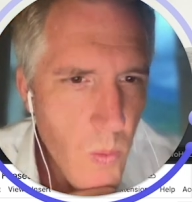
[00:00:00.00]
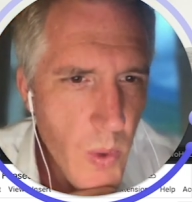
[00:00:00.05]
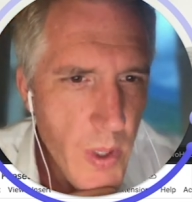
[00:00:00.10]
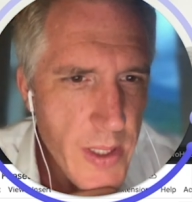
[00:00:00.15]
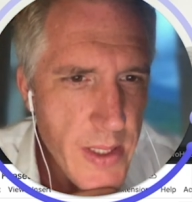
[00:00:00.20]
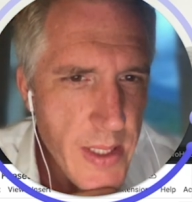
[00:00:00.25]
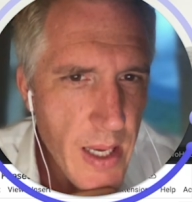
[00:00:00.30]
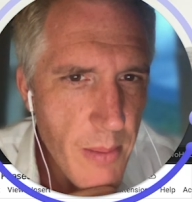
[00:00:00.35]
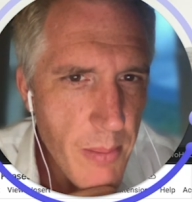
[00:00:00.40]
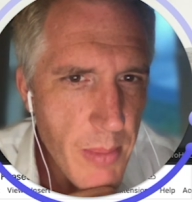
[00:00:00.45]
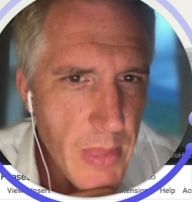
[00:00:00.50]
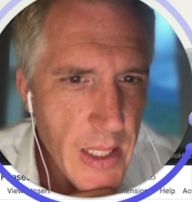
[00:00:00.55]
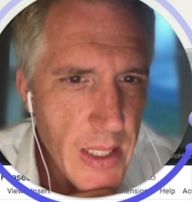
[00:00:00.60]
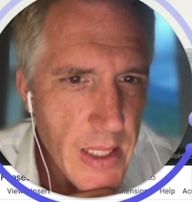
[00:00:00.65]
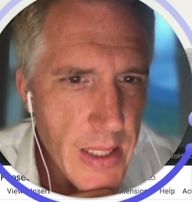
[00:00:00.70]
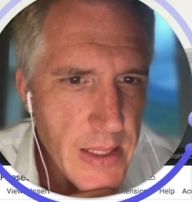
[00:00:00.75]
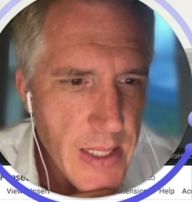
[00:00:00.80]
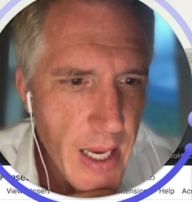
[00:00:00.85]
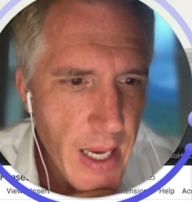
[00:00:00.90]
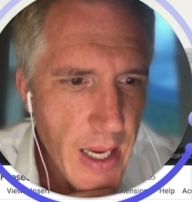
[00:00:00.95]
does that mean
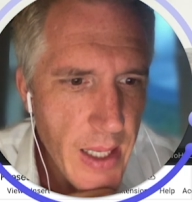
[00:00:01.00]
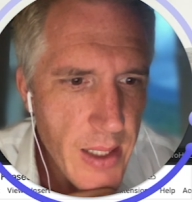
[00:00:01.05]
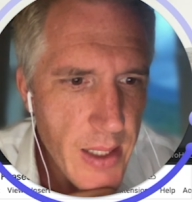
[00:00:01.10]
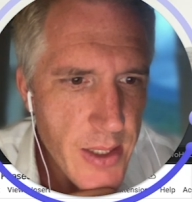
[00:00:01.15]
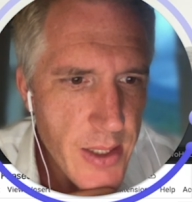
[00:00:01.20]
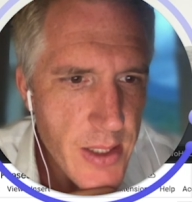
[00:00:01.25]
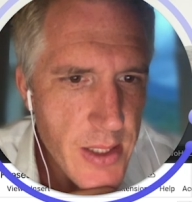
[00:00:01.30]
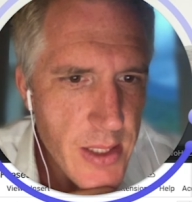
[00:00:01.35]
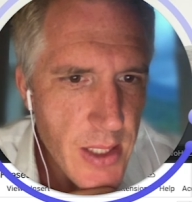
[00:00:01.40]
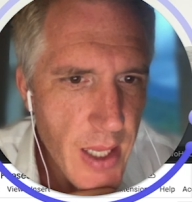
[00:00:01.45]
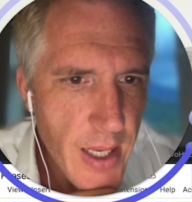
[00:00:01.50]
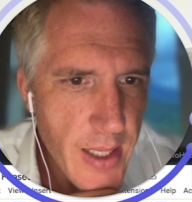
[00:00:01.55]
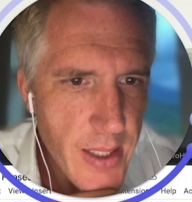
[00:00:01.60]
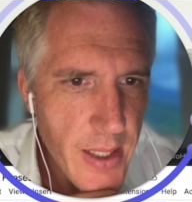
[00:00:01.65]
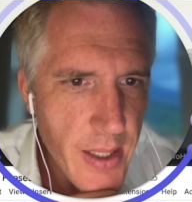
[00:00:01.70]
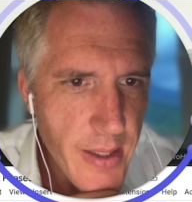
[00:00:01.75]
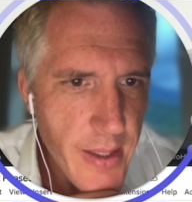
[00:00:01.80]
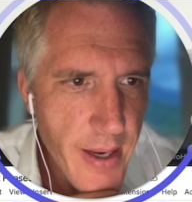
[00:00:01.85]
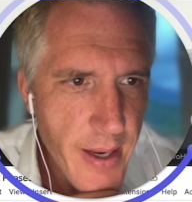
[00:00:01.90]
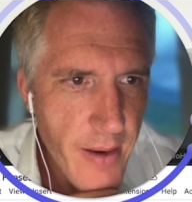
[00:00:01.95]
exactly to select
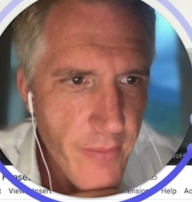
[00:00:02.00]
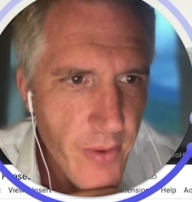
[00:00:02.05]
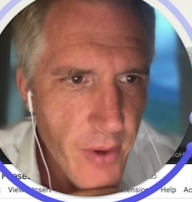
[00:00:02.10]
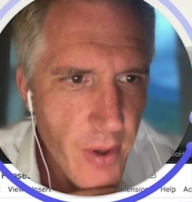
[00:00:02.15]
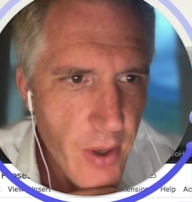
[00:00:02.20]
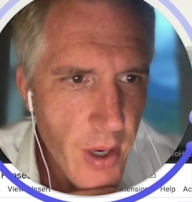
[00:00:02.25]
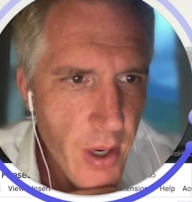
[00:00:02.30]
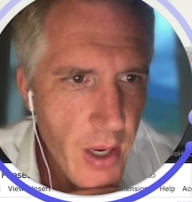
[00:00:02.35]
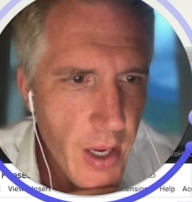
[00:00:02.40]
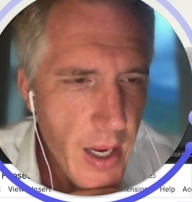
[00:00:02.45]
an endeavor?